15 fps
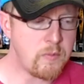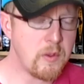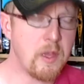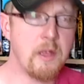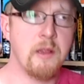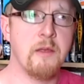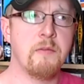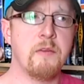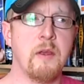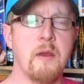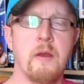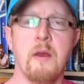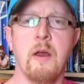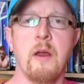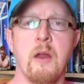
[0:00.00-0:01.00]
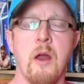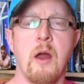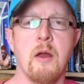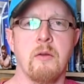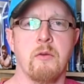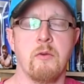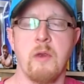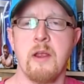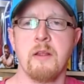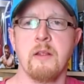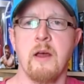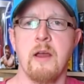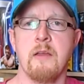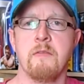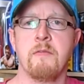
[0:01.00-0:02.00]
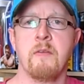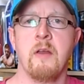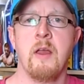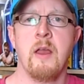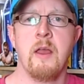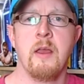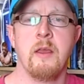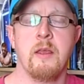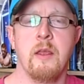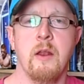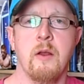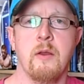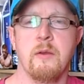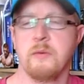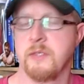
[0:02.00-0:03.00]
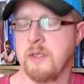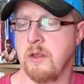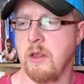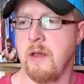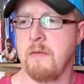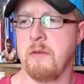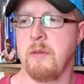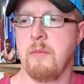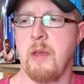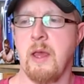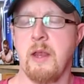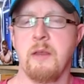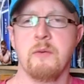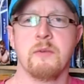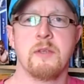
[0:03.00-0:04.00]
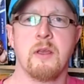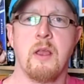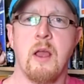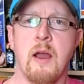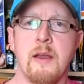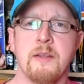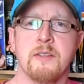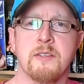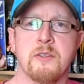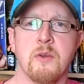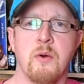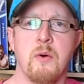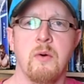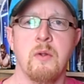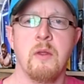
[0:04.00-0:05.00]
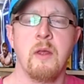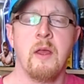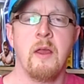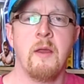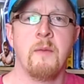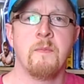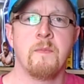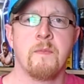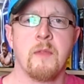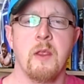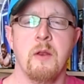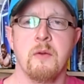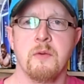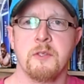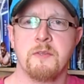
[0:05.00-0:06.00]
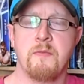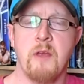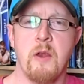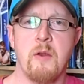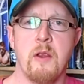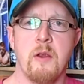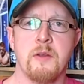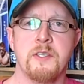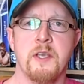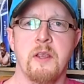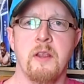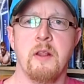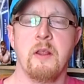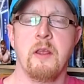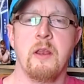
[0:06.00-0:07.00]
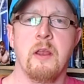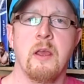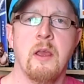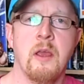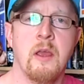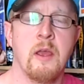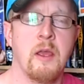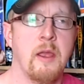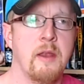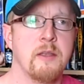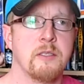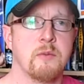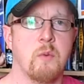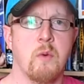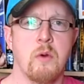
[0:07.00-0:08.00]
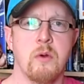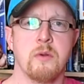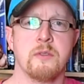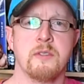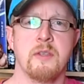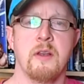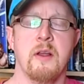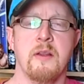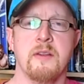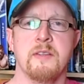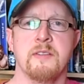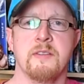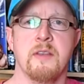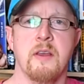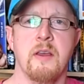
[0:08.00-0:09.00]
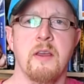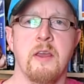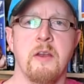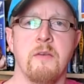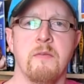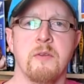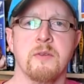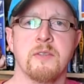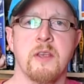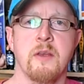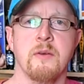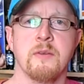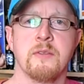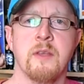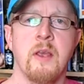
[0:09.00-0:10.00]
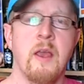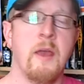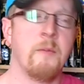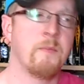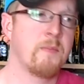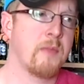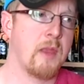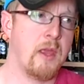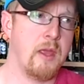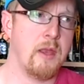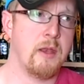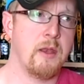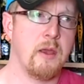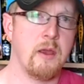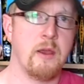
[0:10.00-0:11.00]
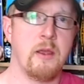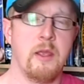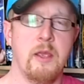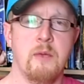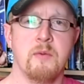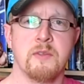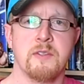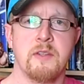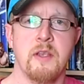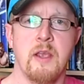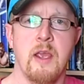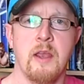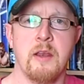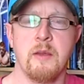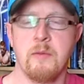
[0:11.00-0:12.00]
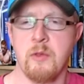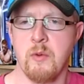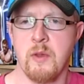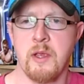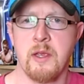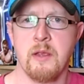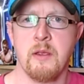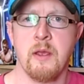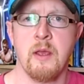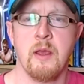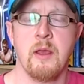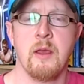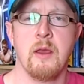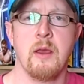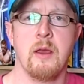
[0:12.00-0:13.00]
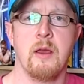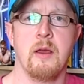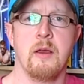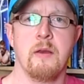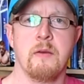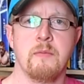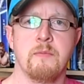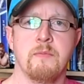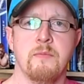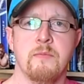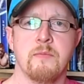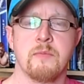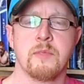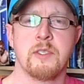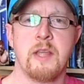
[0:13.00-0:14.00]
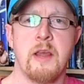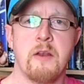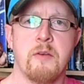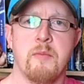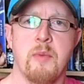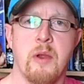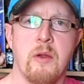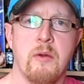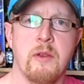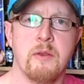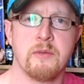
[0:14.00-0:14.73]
He lived a great life. You know, he was a loving man. He was a kind soul. You know, he's very articulate in his words and on his interview skills. And he was the AWA... standard bearer.